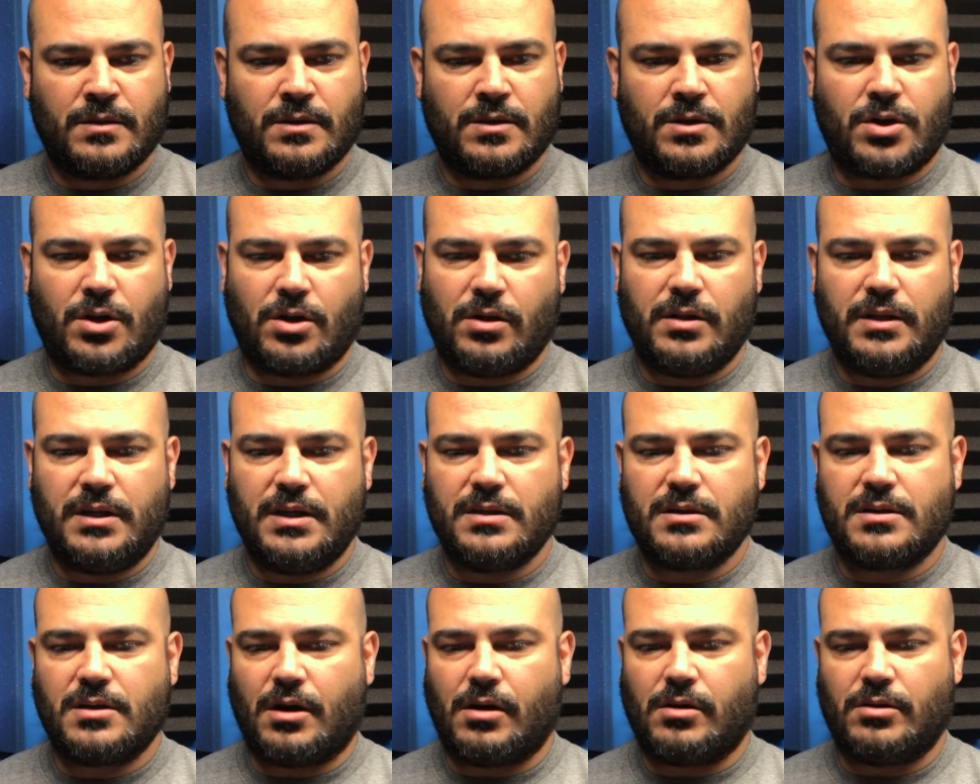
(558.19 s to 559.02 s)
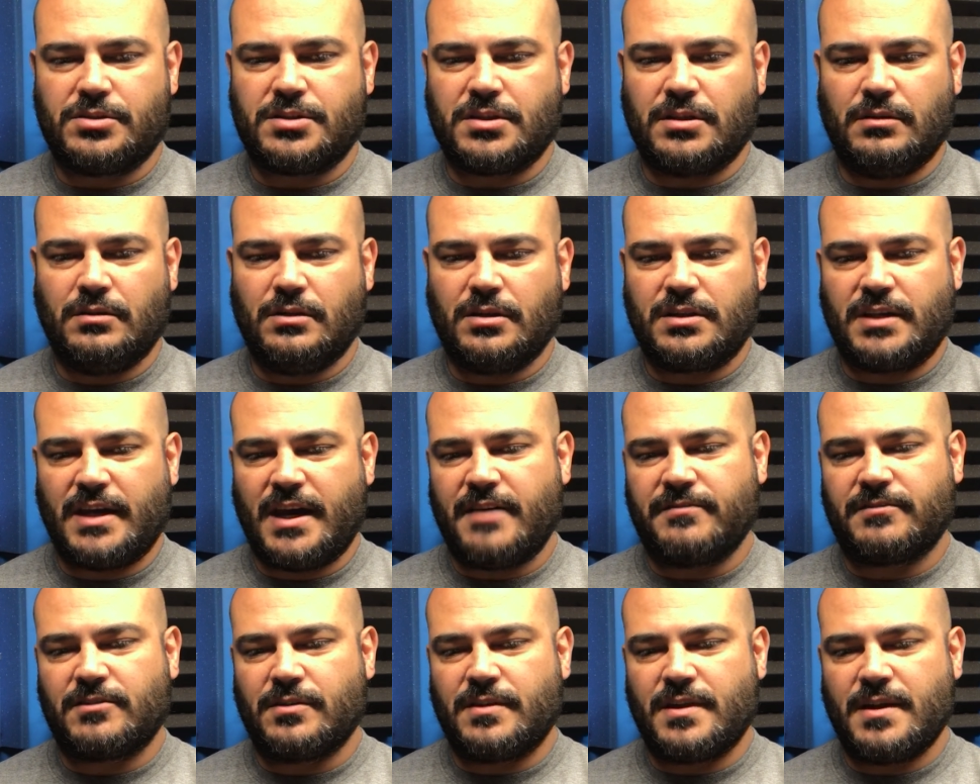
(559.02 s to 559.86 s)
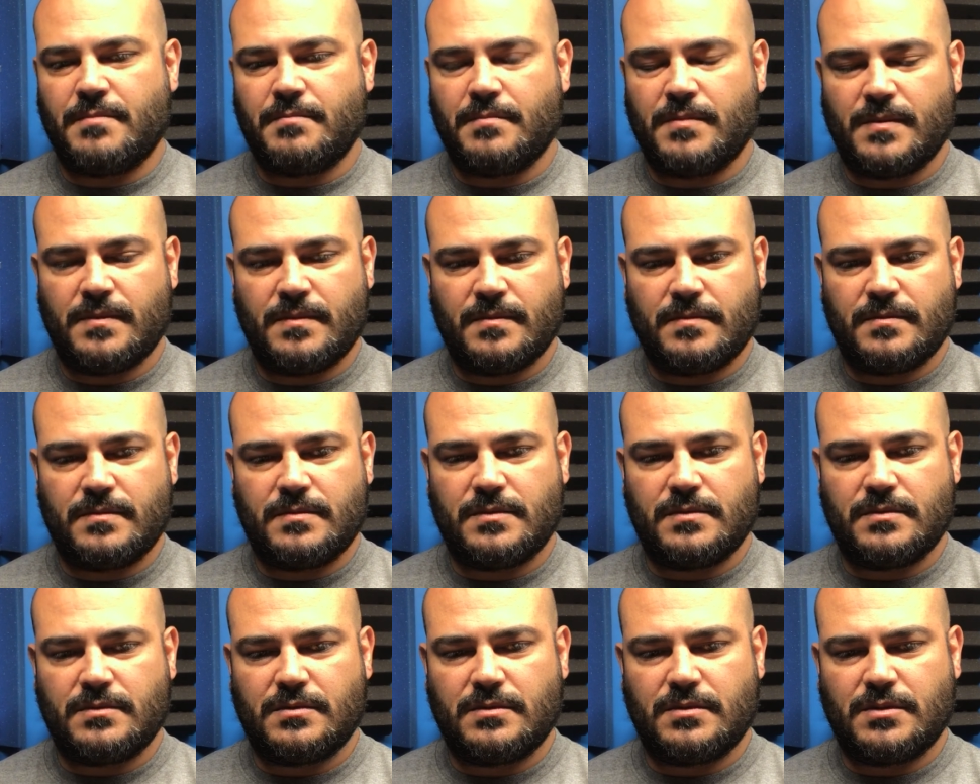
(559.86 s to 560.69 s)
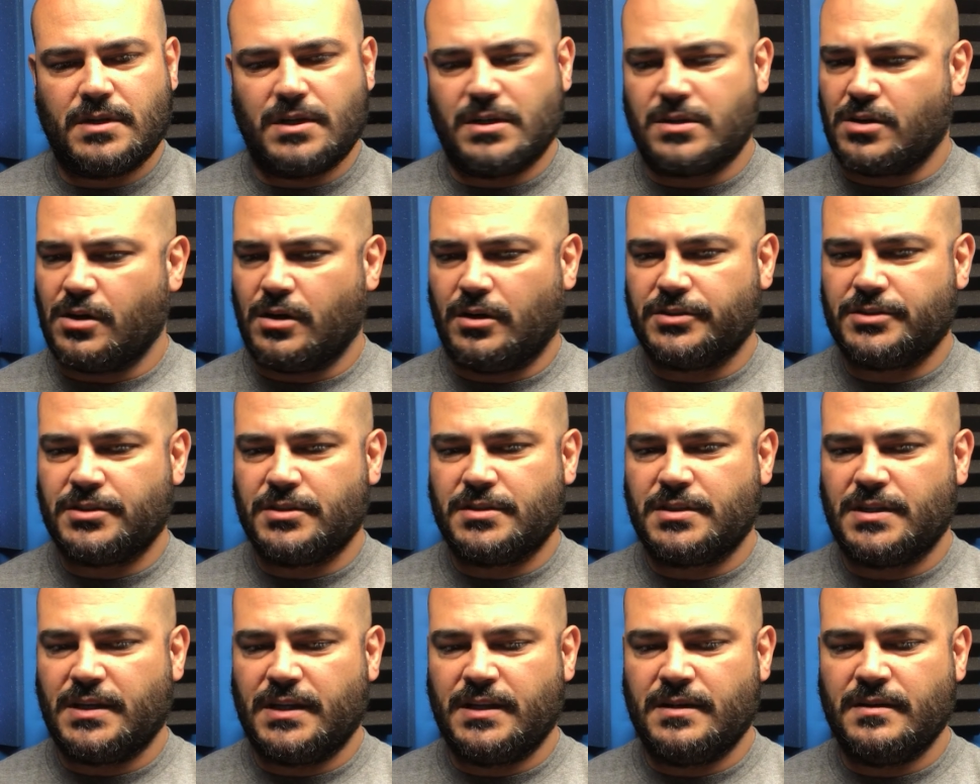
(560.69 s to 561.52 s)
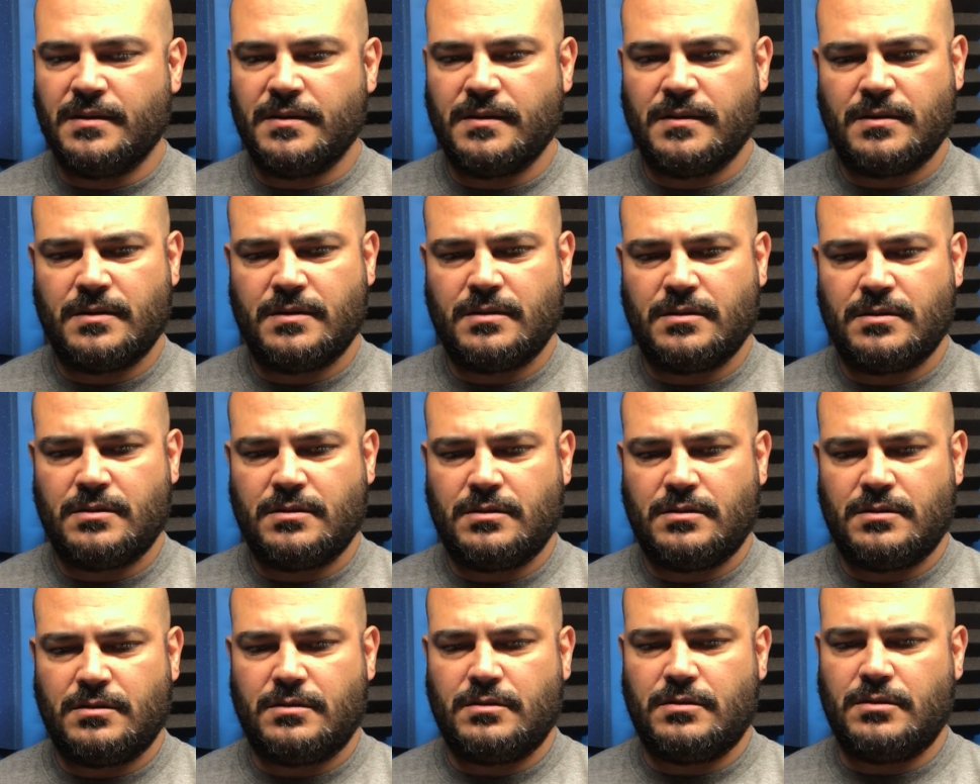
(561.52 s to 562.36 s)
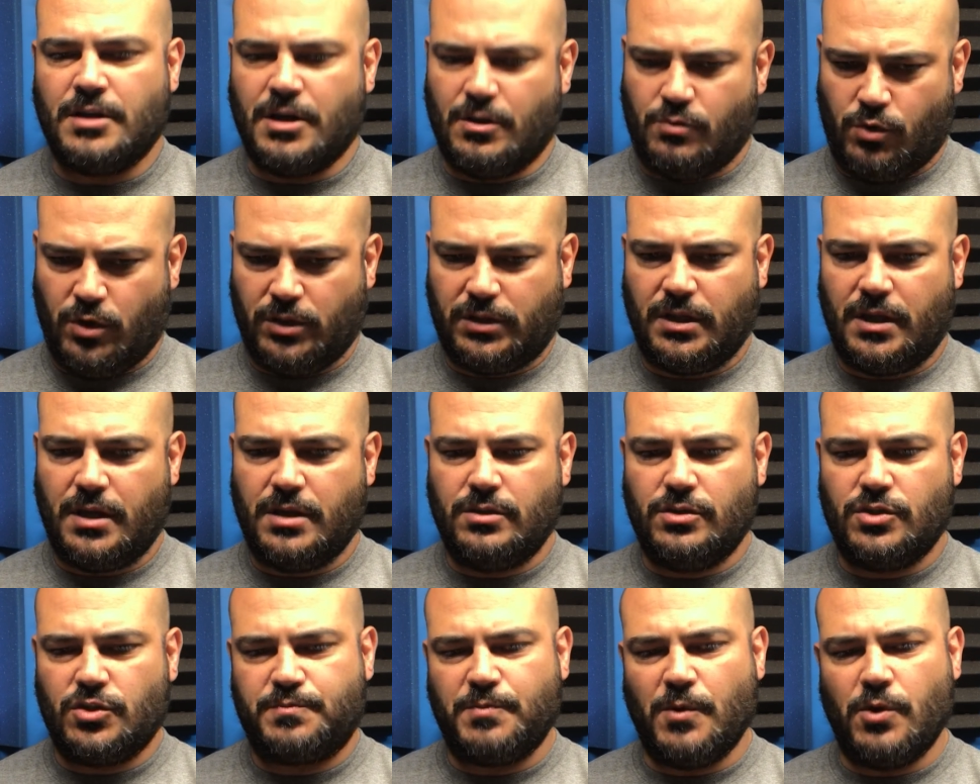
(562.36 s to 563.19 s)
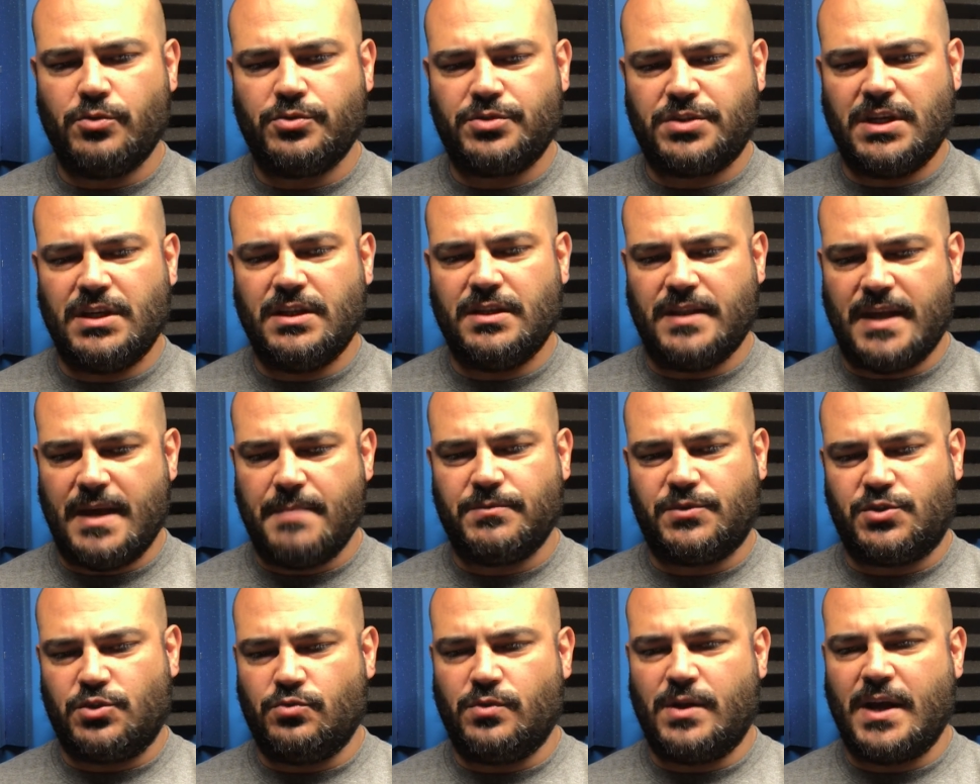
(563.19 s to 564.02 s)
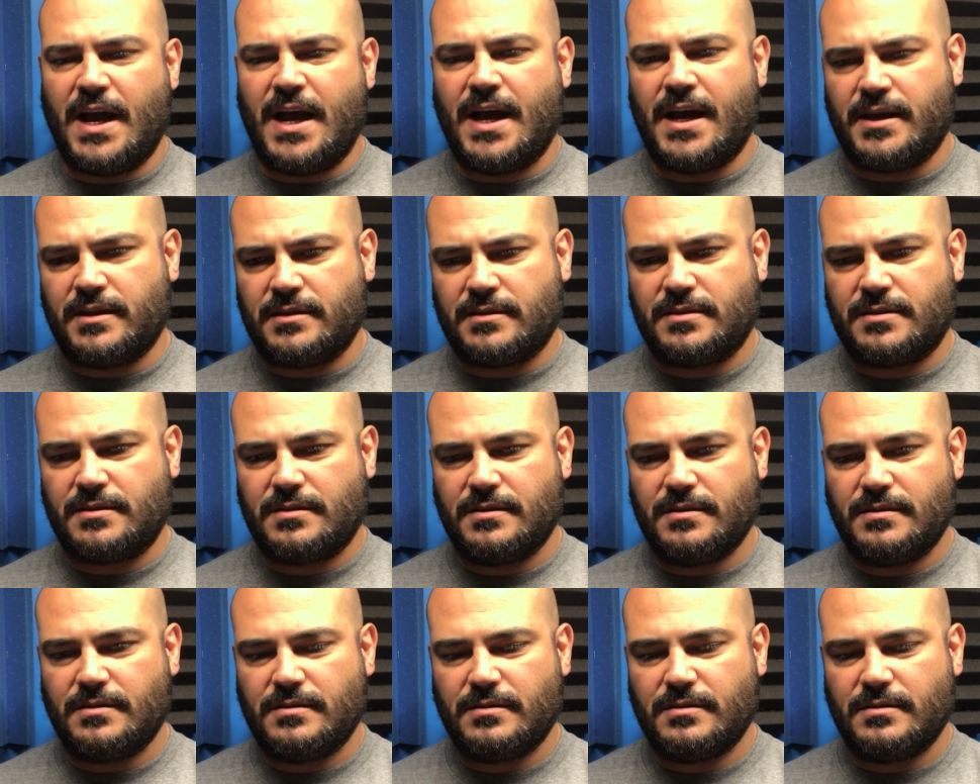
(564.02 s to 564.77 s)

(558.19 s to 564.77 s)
Curly and Carlson looked after them, and Carlson said, "Now what the hell you suppose is eating them two guys?"